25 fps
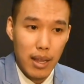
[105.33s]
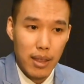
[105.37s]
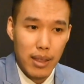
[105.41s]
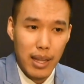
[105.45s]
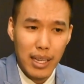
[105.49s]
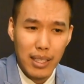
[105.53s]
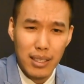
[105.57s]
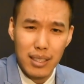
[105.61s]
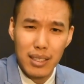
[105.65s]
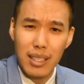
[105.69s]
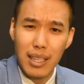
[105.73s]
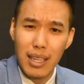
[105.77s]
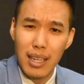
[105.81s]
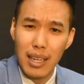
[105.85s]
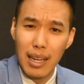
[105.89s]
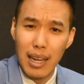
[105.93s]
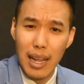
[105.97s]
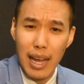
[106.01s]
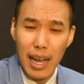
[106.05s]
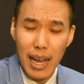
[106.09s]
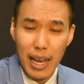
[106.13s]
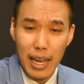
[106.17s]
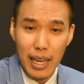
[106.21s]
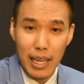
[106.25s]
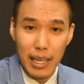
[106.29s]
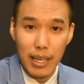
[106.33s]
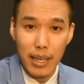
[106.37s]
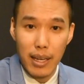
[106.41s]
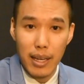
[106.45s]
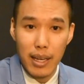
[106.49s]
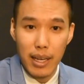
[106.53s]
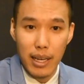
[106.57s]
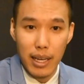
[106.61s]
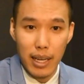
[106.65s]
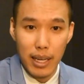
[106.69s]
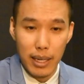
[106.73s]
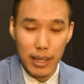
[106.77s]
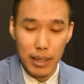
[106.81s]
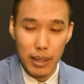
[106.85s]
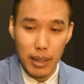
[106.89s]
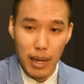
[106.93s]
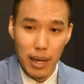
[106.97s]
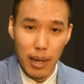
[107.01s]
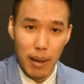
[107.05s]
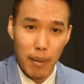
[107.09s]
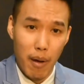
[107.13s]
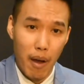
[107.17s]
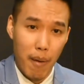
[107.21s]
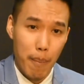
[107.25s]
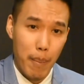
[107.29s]
that delay in
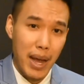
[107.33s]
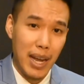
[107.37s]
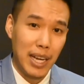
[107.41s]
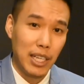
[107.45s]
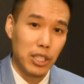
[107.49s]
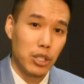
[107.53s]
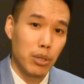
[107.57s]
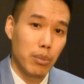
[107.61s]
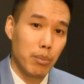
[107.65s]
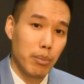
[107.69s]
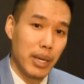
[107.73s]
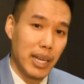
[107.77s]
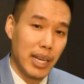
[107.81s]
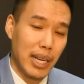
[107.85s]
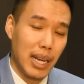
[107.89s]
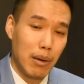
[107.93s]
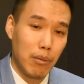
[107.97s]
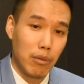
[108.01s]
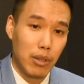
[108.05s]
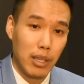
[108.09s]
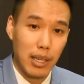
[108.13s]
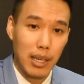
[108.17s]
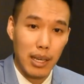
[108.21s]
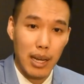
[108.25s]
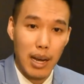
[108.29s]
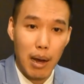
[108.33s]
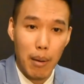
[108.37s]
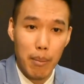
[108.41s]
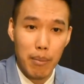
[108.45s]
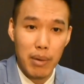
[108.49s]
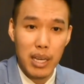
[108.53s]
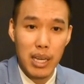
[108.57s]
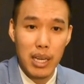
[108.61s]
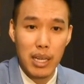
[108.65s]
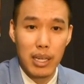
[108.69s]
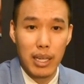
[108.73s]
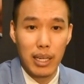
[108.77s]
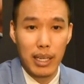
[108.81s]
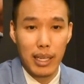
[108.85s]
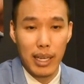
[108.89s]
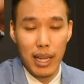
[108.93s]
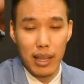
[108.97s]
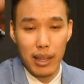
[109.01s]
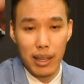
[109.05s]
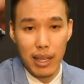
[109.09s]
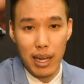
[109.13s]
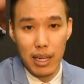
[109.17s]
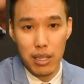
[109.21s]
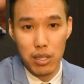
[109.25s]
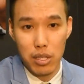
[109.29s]
a patient being able to come in and
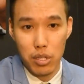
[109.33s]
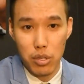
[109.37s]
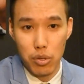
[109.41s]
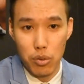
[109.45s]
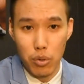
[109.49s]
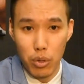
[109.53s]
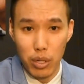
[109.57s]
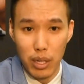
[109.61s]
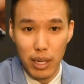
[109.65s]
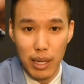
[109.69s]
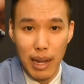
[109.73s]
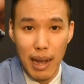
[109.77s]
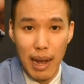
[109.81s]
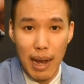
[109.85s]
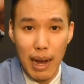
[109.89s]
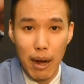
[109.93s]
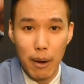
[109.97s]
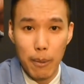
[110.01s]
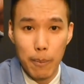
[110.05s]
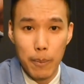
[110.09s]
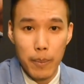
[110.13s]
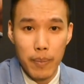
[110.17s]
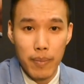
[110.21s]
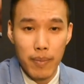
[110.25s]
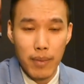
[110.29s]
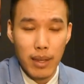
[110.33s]
get that sorted out,